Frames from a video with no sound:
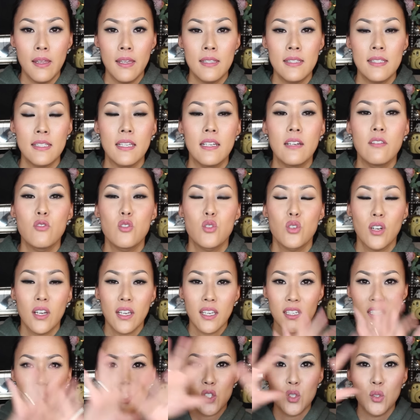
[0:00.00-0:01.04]
instead of
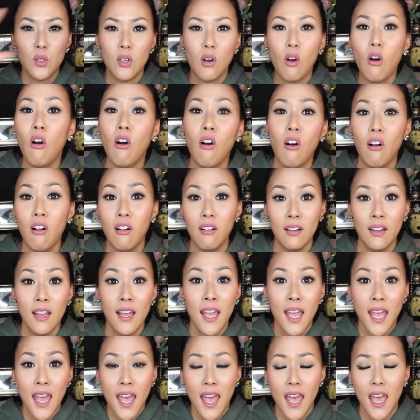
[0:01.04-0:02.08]
trying to do it all
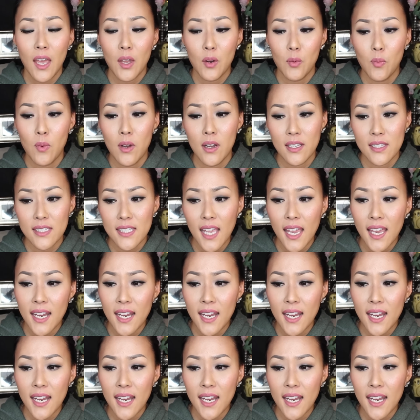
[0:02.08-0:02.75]
at once.